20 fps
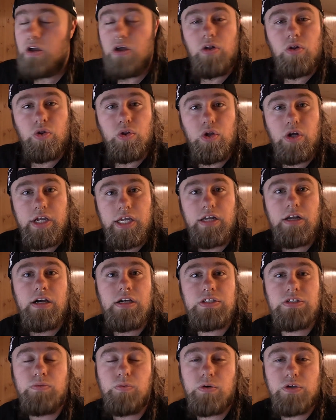Look at
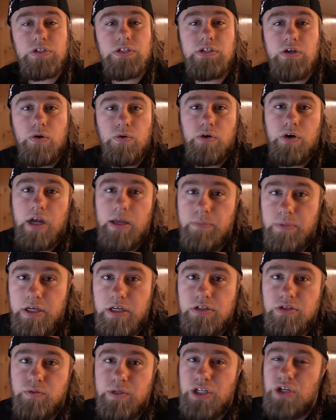us, we're so great
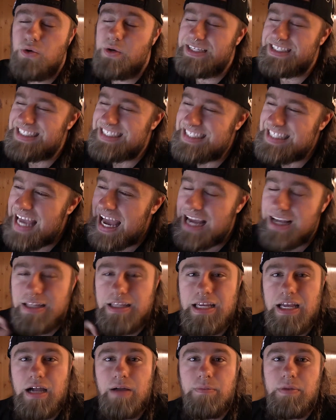because we knew
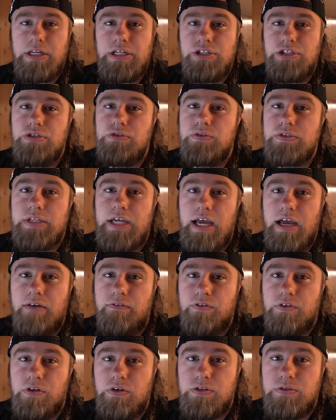exactly how many shoes to have
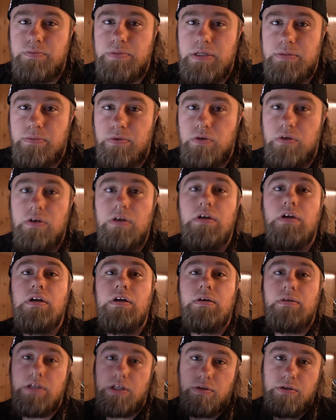for those people.
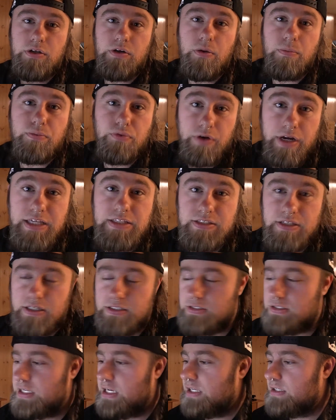Praise
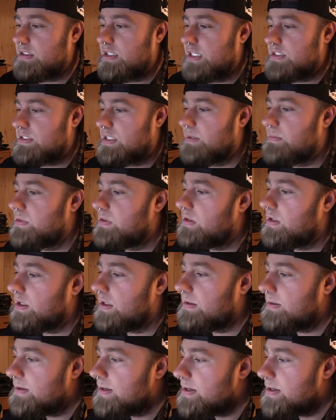us, that type of thing.